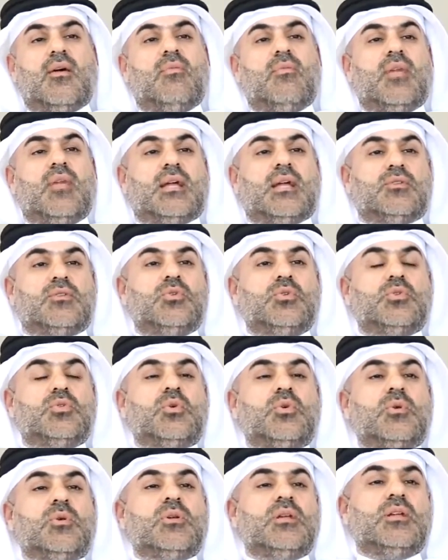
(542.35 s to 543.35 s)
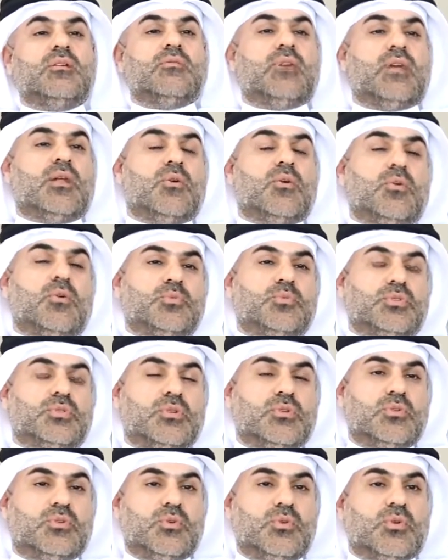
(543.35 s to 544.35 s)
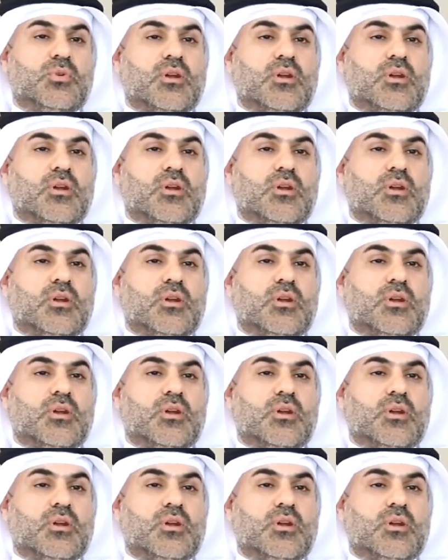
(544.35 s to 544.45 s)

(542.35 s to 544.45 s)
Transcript: that you don't leave an option to your